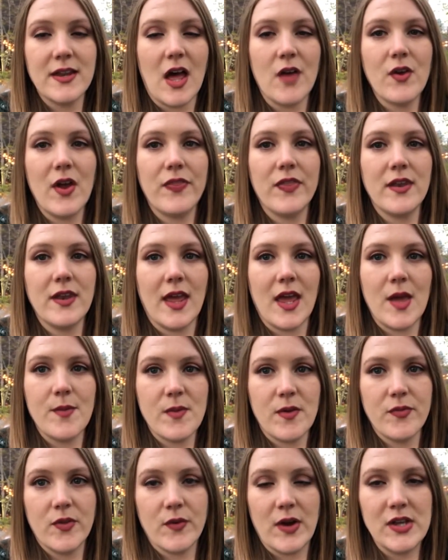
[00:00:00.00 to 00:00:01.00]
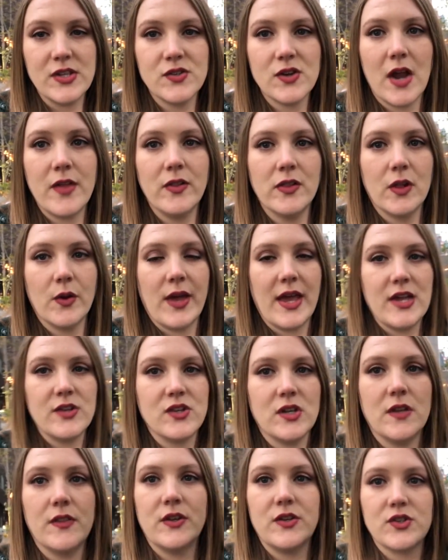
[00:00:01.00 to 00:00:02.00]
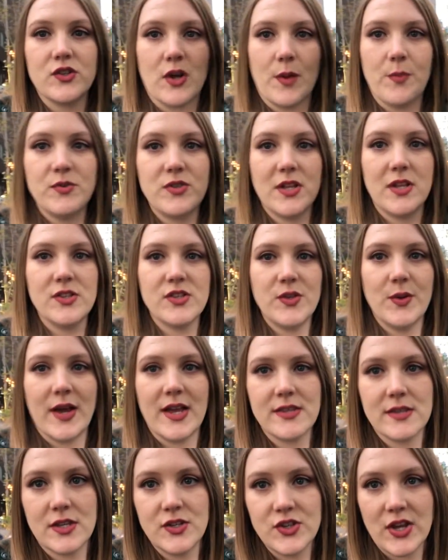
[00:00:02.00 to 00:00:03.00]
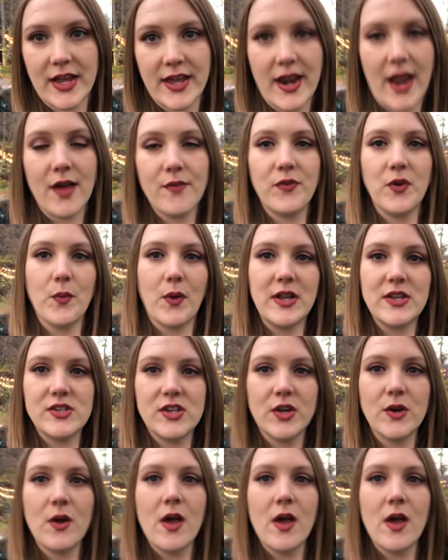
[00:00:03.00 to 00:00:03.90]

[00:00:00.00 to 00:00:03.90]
I'll write the name of the restaurant and the location in the description so you guys can check it out if you want to.